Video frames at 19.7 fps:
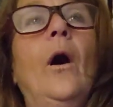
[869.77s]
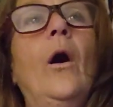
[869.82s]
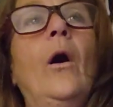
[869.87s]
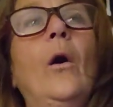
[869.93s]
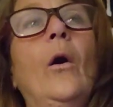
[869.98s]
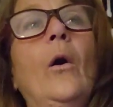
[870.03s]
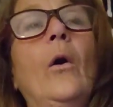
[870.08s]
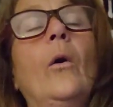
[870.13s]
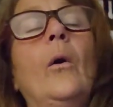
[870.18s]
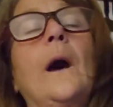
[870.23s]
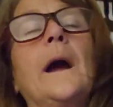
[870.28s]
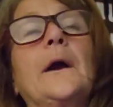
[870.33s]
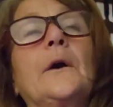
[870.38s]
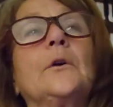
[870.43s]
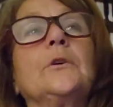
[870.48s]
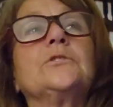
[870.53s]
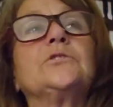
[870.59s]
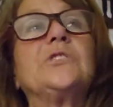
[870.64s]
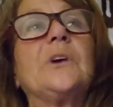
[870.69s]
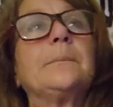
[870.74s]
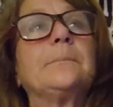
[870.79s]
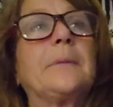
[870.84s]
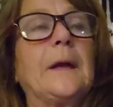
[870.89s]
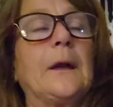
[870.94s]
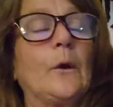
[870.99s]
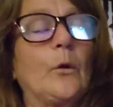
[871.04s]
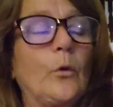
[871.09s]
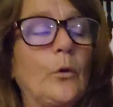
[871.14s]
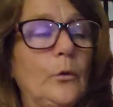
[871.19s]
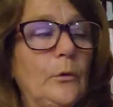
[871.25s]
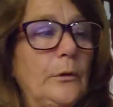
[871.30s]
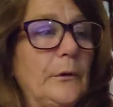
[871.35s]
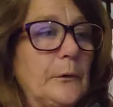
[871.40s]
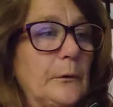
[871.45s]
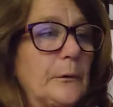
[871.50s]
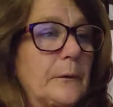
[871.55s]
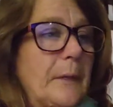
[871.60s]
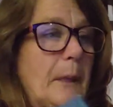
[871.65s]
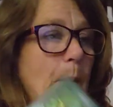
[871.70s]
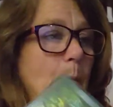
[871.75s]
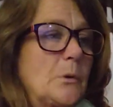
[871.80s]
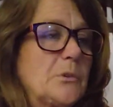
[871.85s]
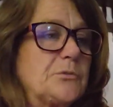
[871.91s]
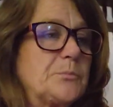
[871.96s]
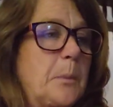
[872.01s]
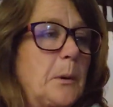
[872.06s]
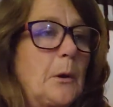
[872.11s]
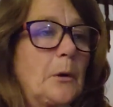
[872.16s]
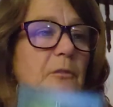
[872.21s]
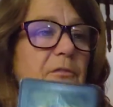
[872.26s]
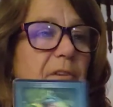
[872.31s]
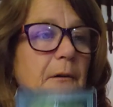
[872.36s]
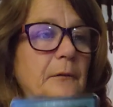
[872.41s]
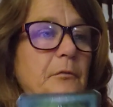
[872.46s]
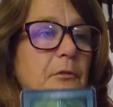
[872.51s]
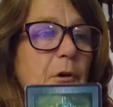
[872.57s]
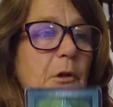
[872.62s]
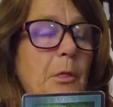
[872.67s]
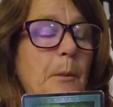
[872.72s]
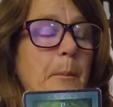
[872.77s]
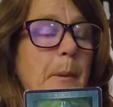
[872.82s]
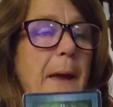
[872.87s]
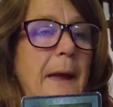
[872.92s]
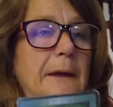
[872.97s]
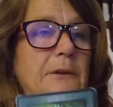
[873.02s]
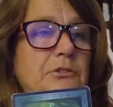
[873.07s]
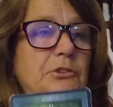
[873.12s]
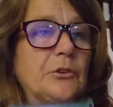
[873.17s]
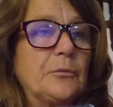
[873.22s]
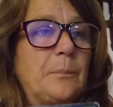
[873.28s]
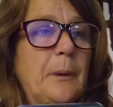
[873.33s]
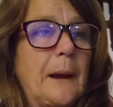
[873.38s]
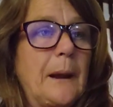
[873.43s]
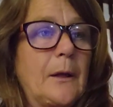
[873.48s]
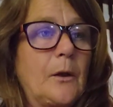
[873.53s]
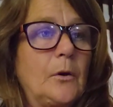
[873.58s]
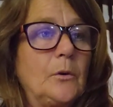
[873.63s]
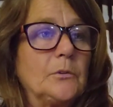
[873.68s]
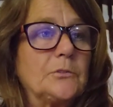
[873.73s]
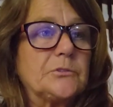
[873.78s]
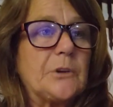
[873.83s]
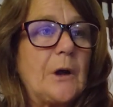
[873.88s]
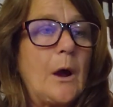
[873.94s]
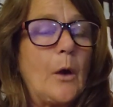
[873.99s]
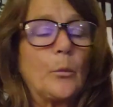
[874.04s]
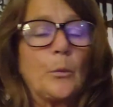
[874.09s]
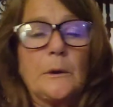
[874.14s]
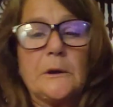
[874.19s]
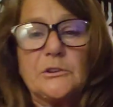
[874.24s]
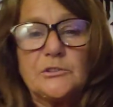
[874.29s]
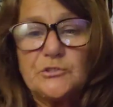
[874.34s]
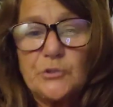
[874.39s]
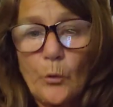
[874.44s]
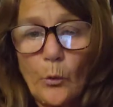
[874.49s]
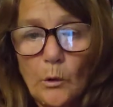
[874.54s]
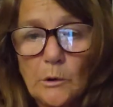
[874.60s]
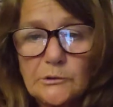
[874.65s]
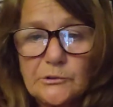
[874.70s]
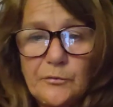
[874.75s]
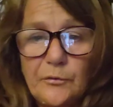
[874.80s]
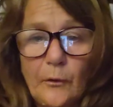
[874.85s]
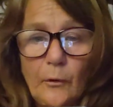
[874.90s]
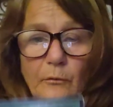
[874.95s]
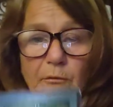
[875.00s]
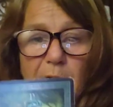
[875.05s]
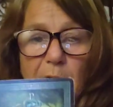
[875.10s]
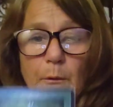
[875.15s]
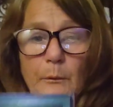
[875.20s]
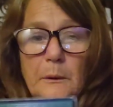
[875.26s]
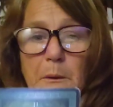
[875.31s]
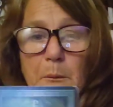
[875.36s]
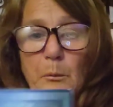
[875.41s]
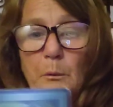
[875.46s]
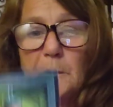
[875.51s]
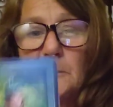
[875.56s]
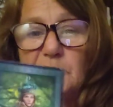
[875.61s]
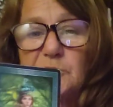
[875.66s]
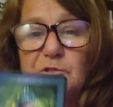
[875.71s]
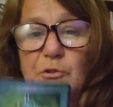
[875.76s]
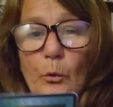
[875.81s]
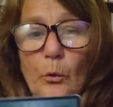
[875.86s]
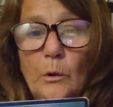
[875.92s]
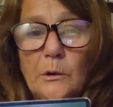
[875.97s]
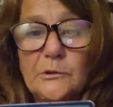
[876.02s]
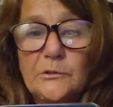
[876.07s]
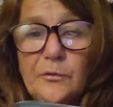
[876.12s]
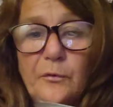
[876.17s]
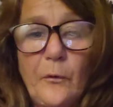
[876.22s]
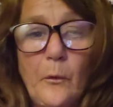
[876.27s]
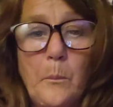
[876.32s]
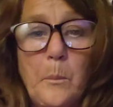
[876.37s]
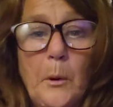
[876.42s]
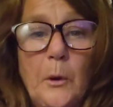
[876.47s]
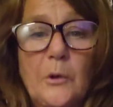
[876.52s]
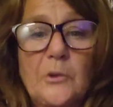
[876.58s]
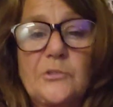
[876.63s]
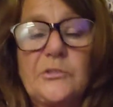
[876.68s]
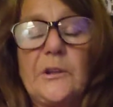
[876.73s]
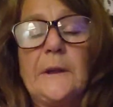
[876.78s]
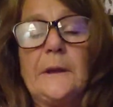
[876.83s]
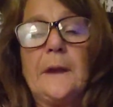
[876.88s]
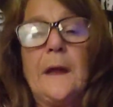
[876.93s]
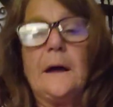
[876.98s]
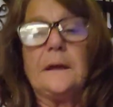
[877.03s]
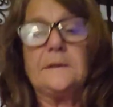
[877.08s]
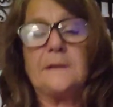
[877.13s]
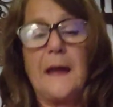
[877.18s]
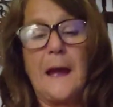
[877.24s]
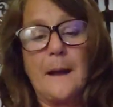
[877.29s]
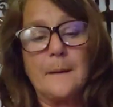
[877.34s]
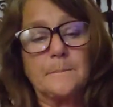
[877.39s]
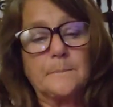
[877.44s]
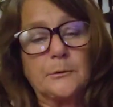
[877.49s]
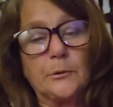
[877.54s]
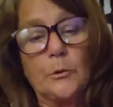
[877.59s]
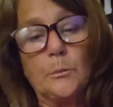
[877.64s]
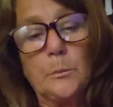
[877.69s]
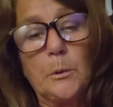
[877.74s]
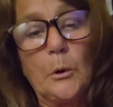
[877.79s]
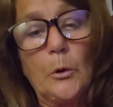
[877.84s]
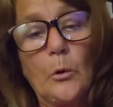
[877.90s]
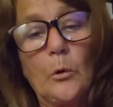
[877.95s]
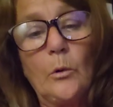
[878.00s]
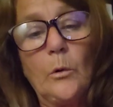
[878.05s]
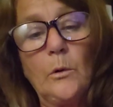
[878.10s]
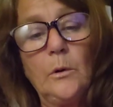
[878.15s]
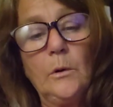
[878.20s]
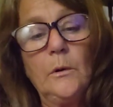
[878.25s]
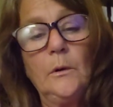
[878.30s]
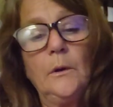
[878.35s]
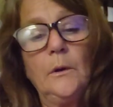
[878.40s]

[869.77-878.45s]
Oh, I heard something earlier that was perfect for the Page of Pentacles. A resourceful, very resourceful person, adaptable.